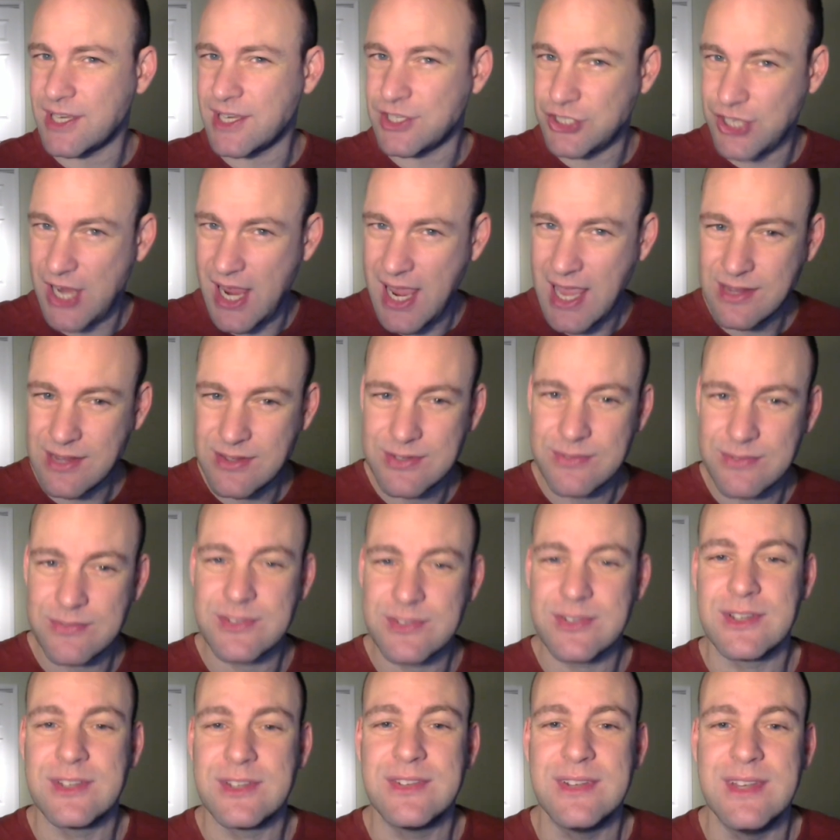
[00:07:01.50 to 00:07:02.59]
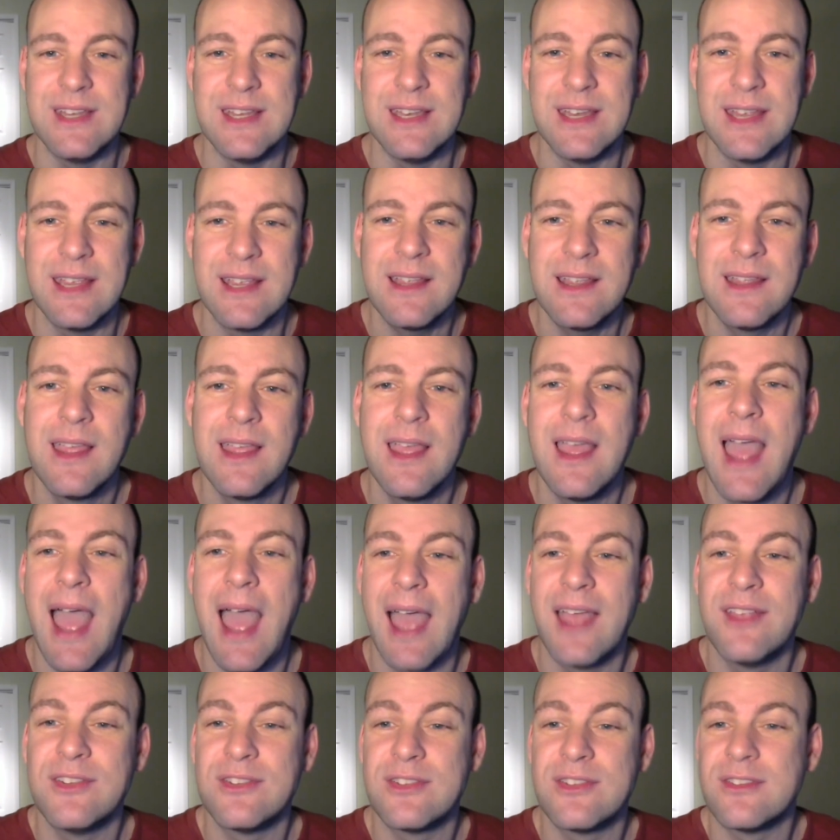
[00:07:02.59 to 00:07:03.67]
a chance of succeeding,
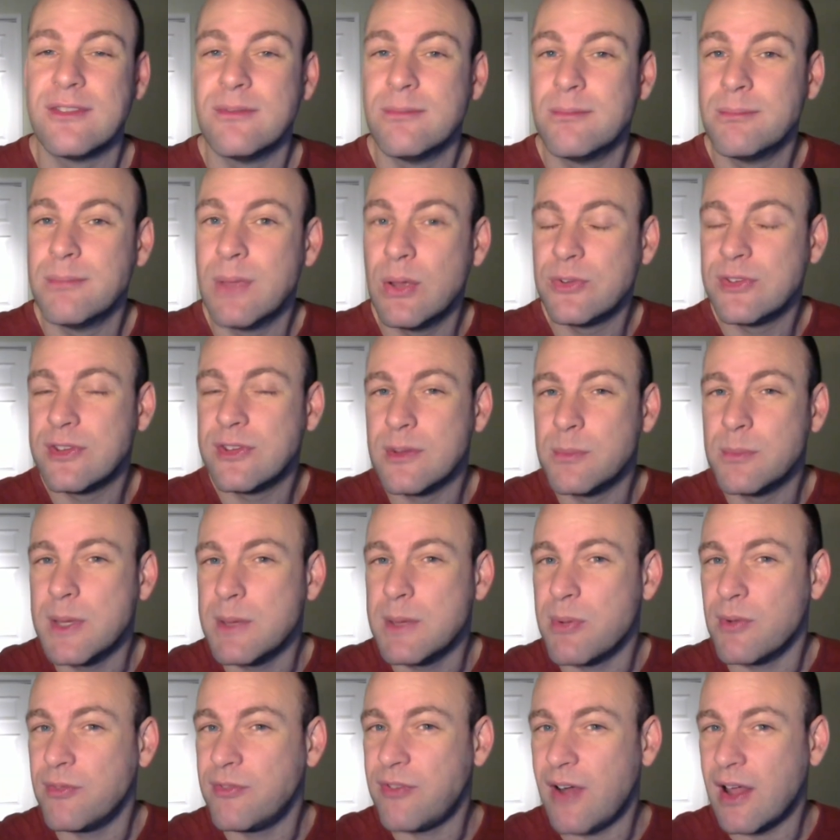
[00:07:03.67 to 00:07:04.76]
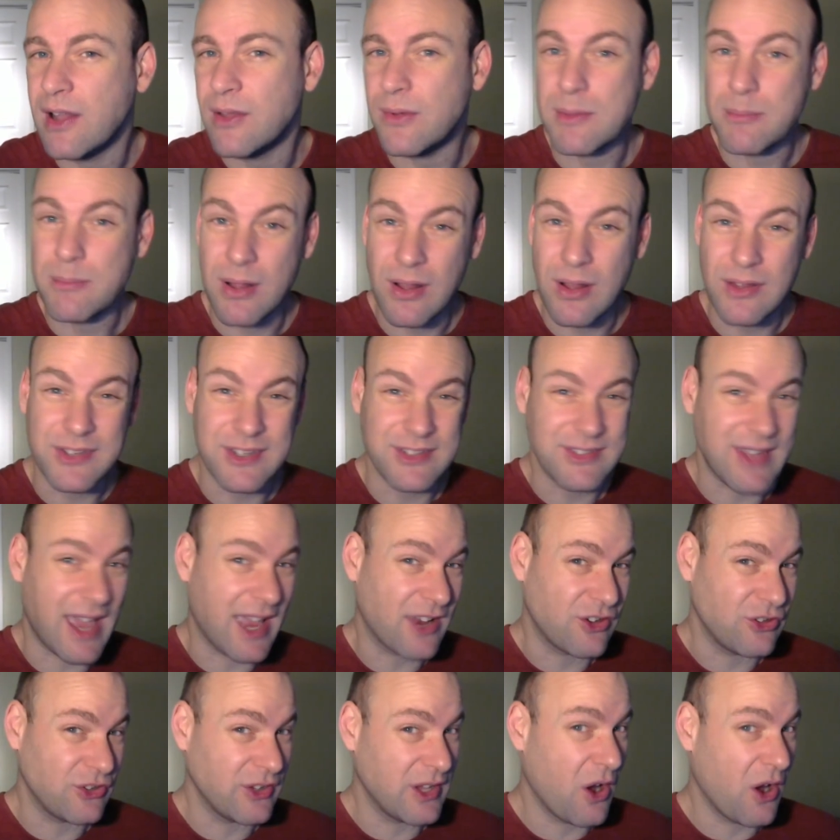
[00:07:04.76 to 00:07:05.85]
as most of the people following politics
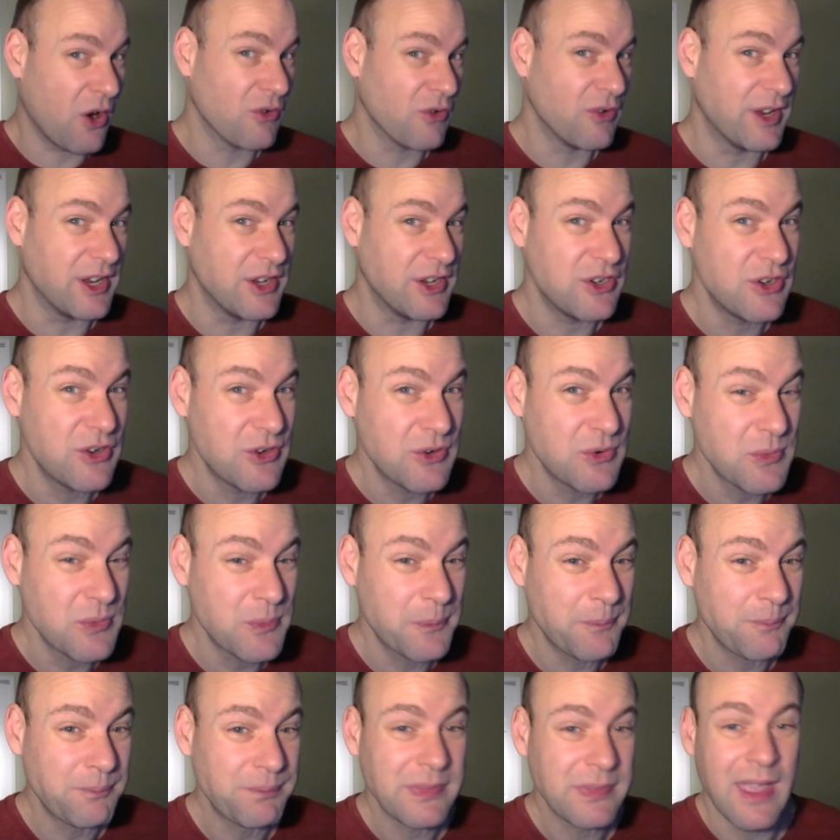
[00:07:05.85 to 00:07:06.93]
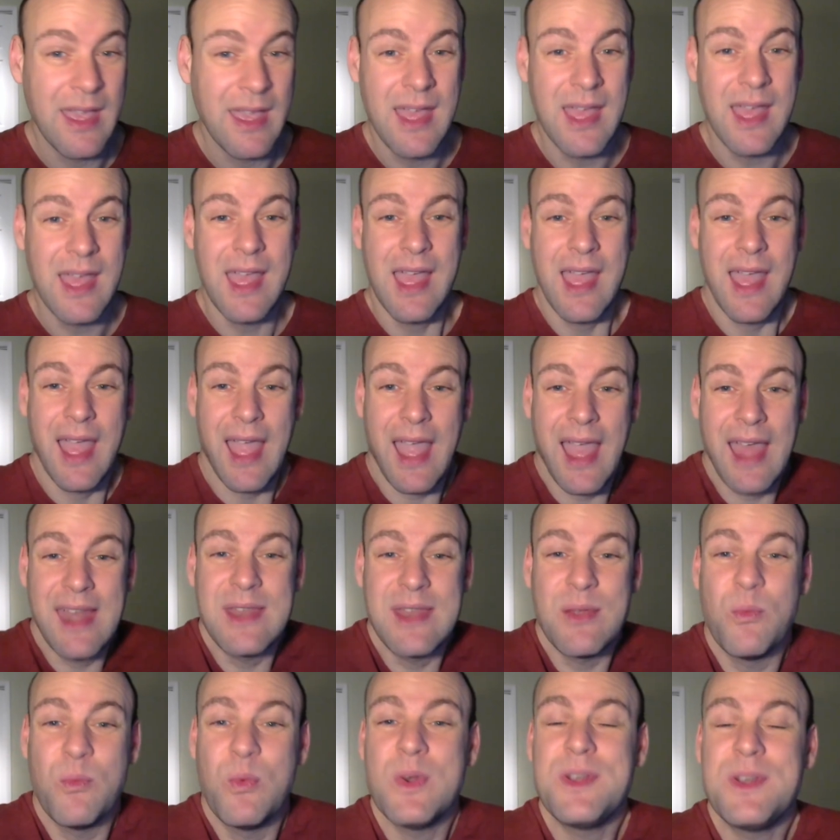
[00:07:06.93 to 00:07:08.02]
actually already knew, and
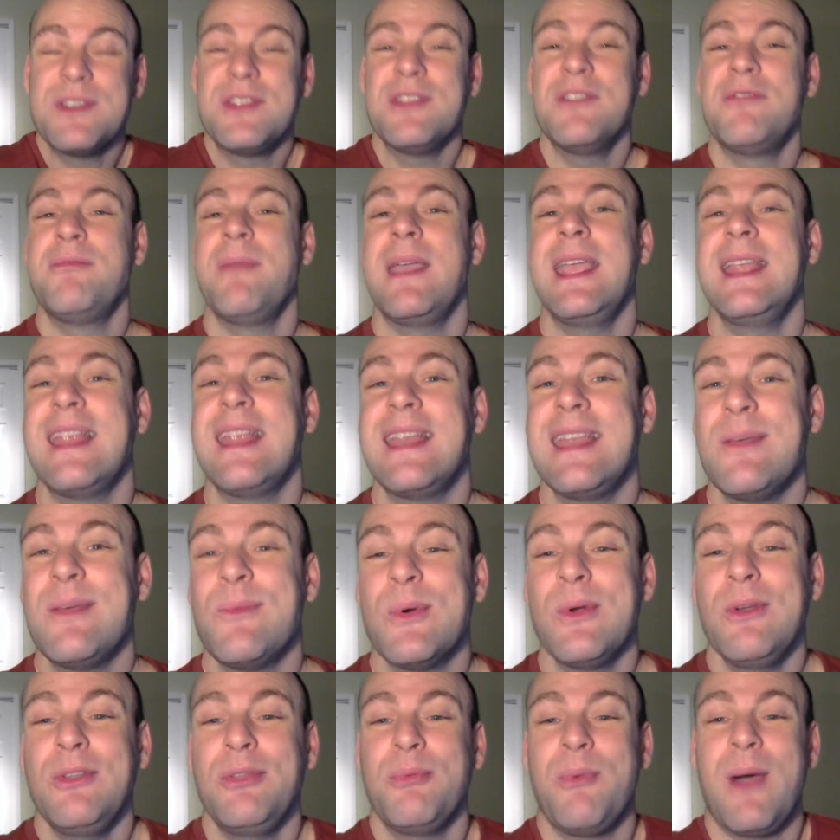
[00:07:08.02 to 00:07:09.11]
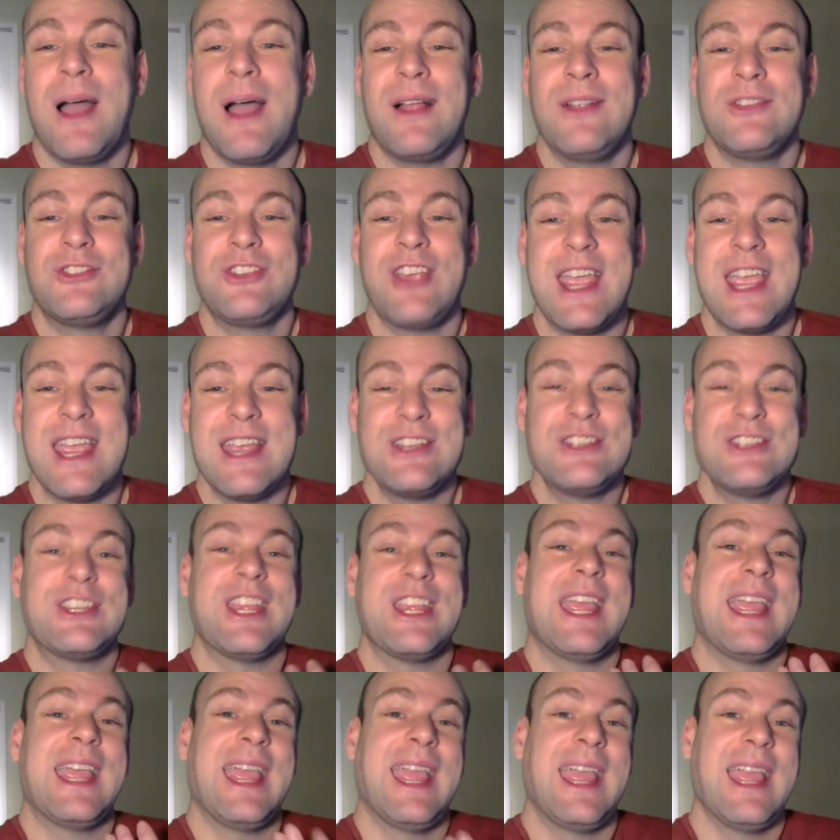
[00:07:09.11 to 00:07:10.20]
it wouldn't have made any worthwhile change
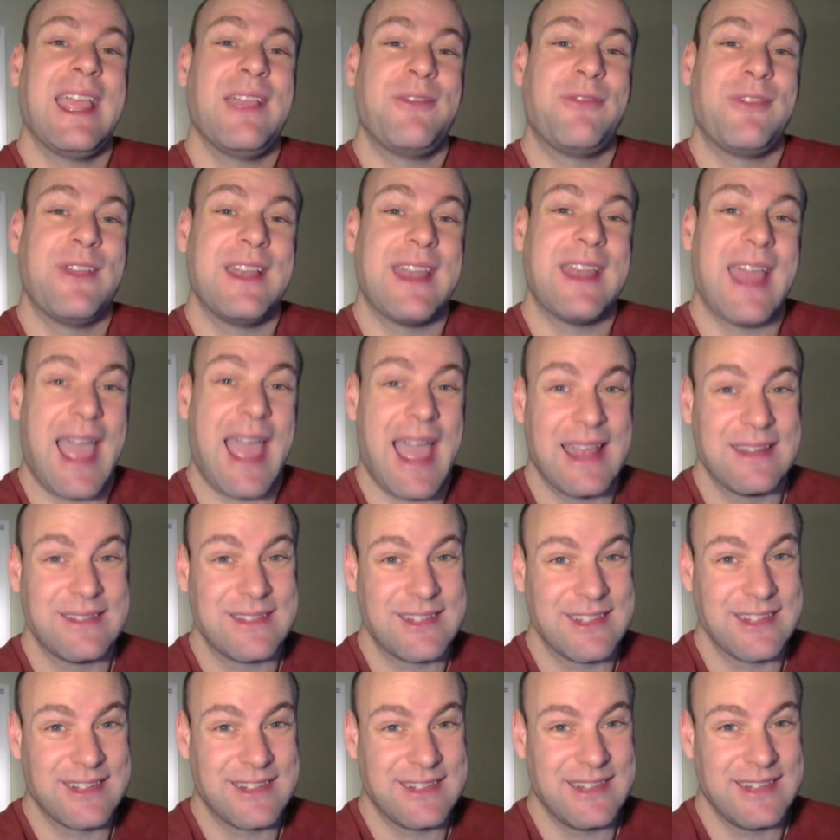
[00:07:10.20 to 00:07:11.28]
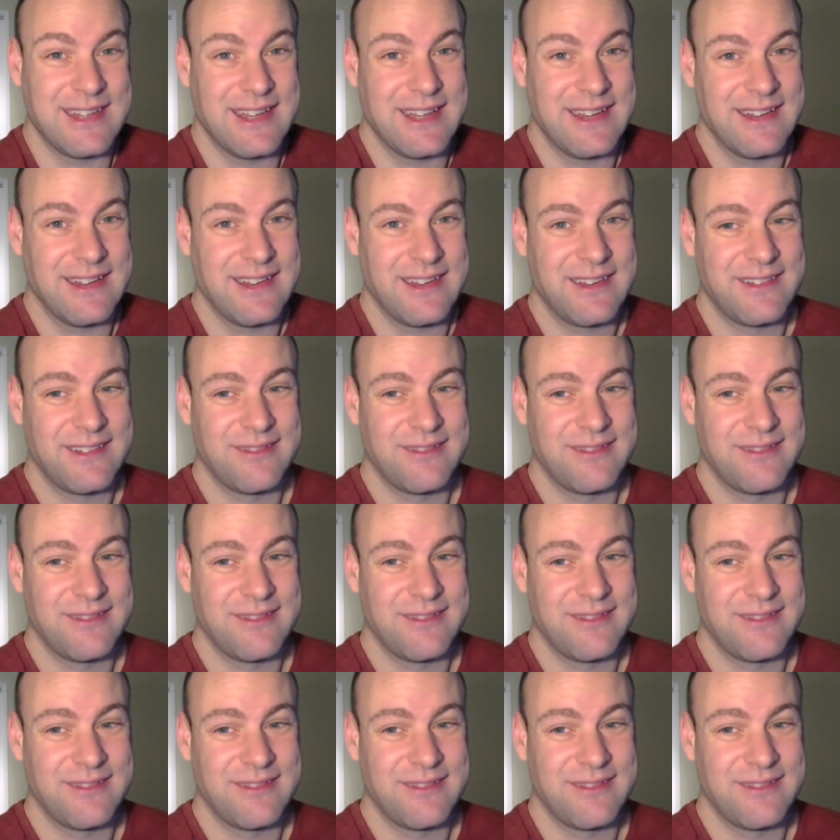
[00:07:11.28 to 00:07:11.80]
if it had succeeded.